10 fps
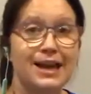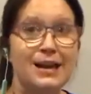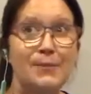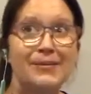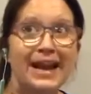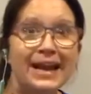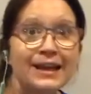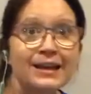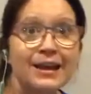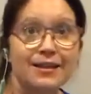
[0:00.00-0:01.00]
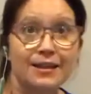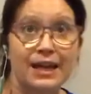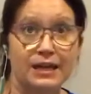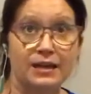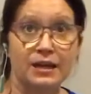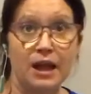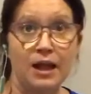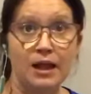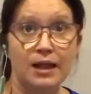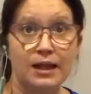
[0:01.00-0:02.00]
And the main thing
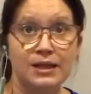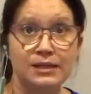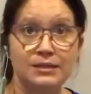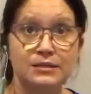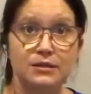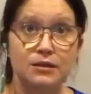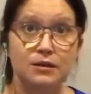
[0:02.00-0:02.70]
is